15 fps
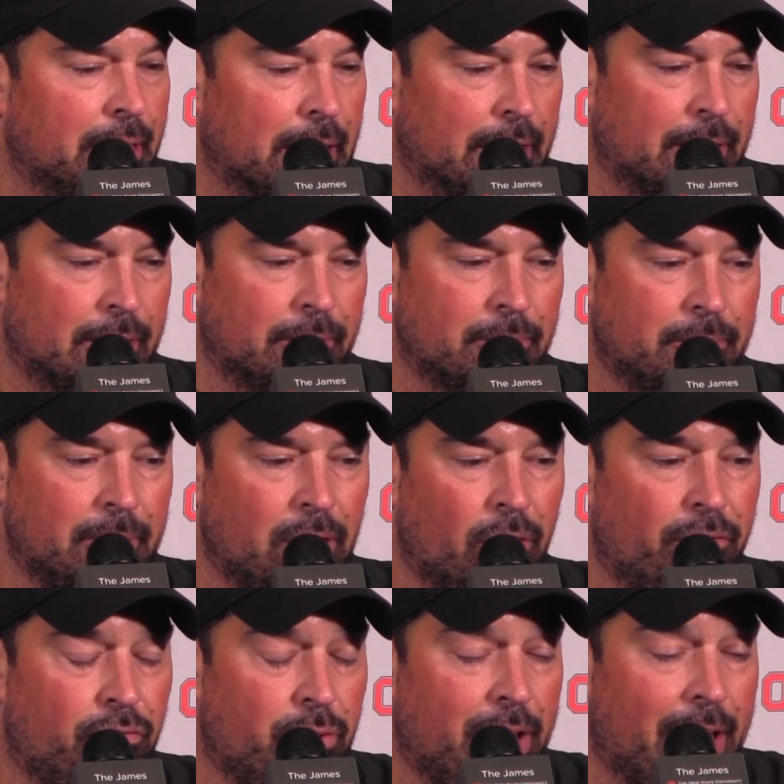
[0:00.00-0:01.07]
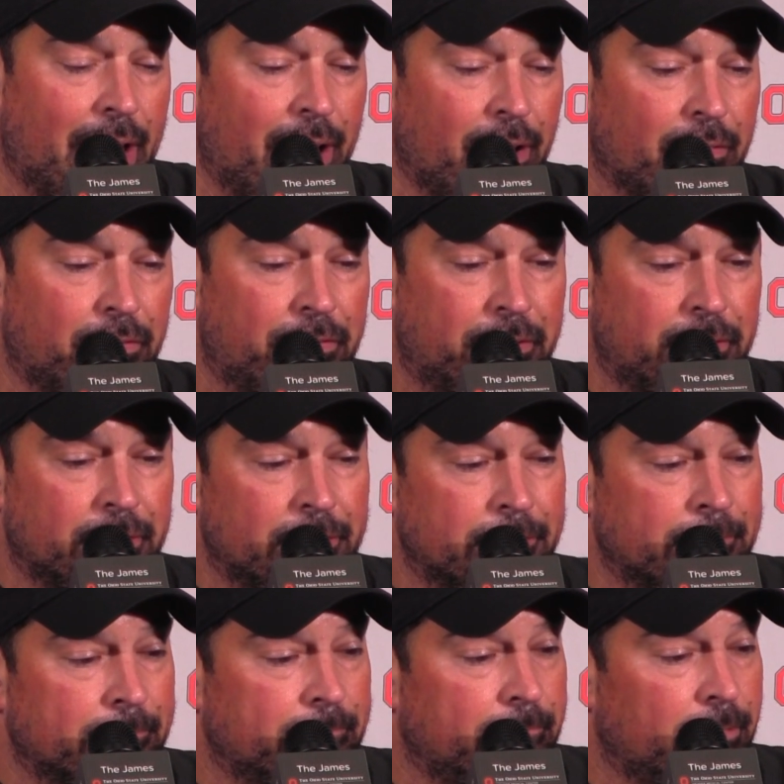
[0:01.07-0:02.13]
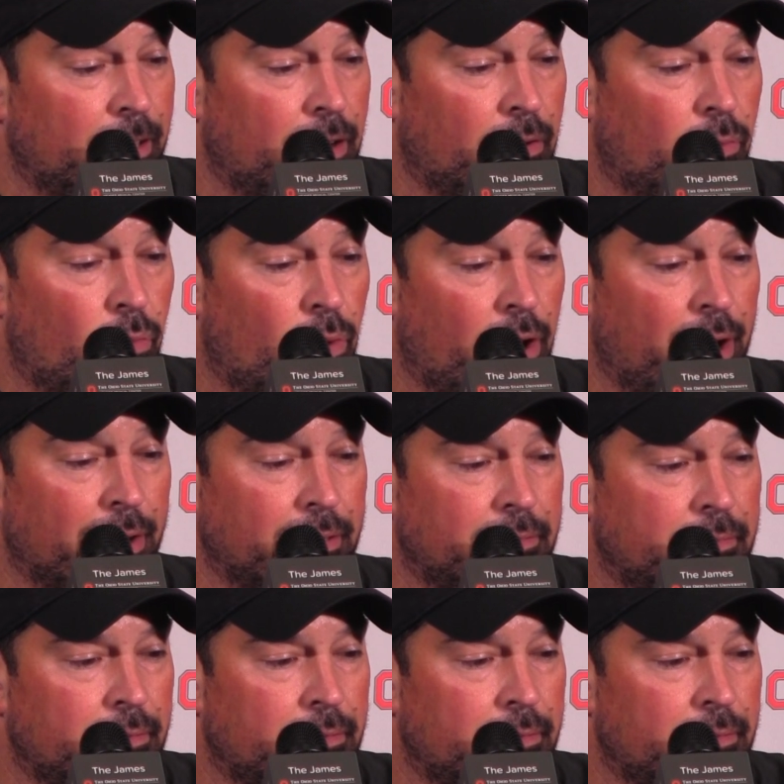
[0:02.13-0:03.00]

Um, you know, if we have you know one